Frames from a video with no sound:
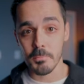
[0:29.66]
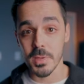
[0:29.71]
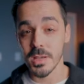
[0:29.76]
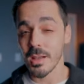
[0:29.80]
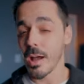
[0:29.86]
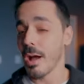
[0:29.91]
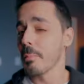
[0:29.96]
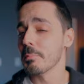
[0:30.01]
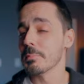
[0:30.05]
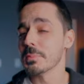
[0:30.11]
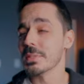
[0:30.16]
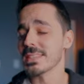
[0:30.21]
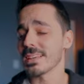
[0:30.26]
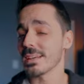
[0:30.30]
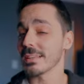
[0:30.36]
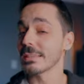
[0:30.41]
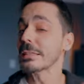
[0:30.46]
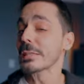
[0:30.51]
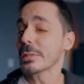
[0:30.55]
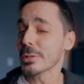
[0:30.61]
becomes
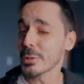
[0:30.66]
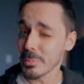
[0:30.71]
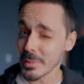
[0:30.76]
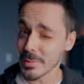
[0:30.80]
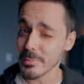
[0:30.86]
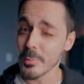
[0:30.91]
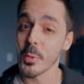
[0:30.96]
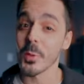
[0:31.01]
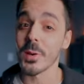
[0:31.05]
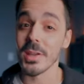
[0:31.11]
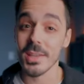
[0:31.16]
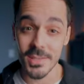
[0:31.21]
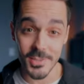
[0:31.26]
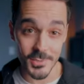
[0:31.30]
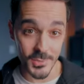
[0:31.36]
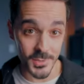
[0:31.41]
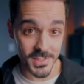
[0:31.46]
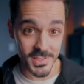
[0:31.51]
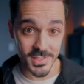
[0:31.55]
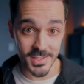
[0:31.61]
a little bit more
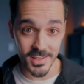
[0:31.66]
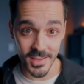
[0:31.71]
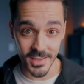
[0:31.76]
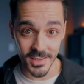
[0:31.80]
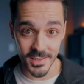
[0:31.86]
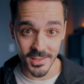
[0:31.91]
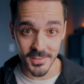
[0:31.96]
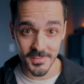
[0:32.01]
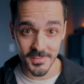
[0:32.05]
interesting. Now,